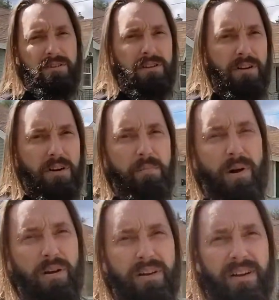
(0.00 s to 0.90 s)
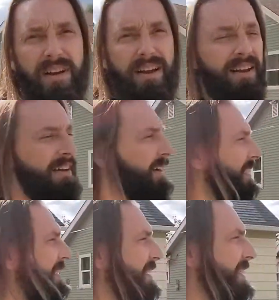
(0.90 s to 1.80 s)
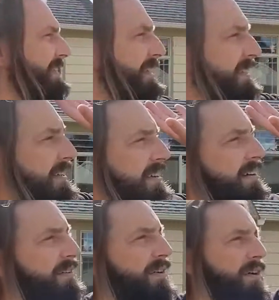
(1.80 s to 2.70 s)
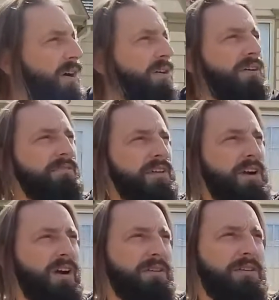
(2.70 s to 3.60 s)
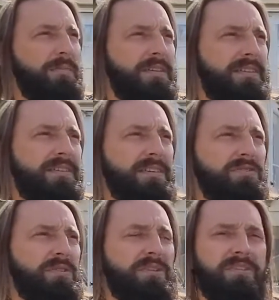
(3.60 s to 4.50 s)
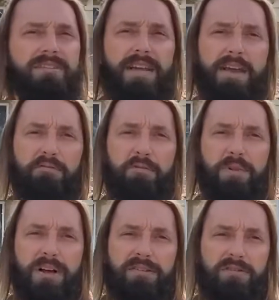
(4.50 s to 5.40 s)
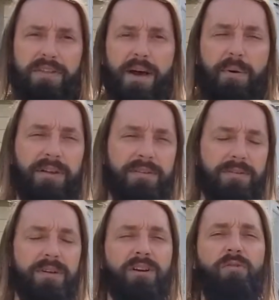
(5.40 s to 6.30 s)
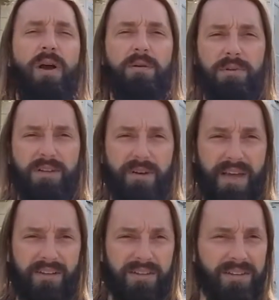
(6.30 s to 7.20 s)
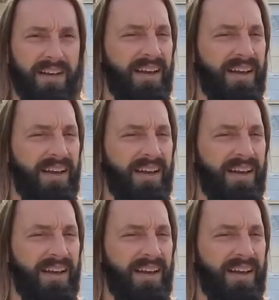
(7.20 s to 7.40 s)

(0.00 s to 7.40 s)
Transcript: Clark Park. And then the heart of the Garland Business District is just a handful of blocks over that way. So an incredible location.